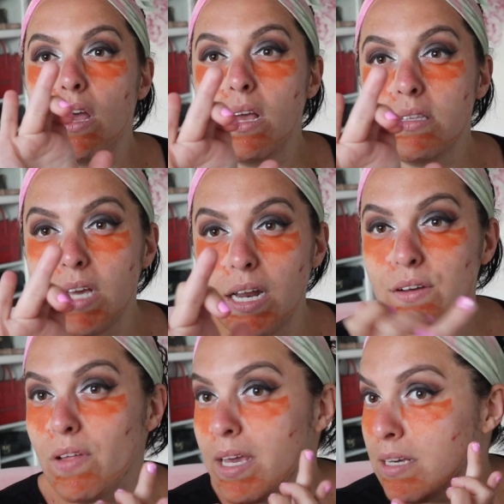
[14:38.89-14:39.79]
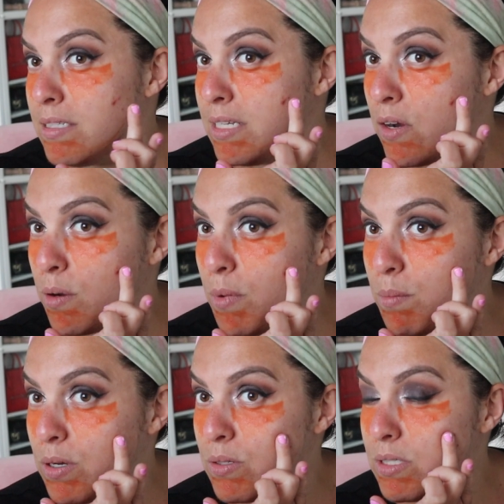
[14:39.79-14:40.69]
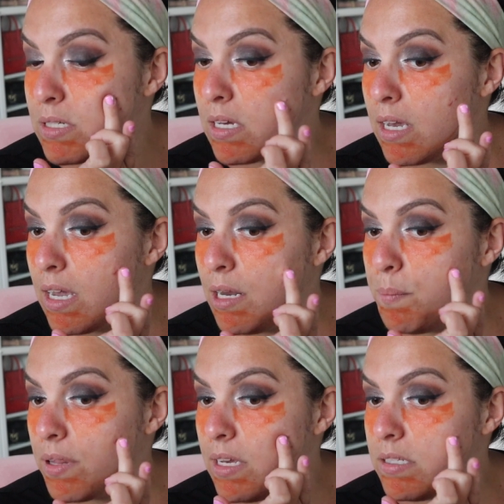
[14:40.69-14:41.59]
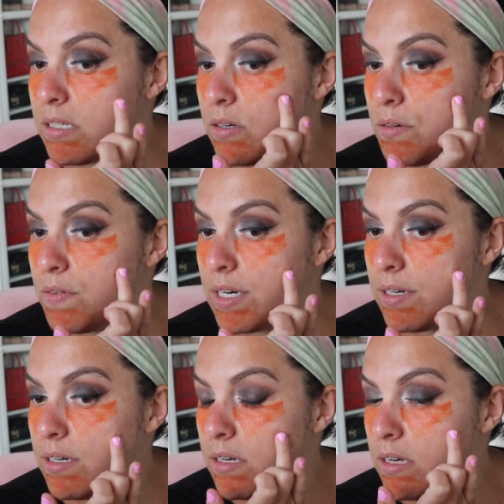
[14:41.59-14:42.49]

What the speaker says: it's kind of like a serum almost, and place it over,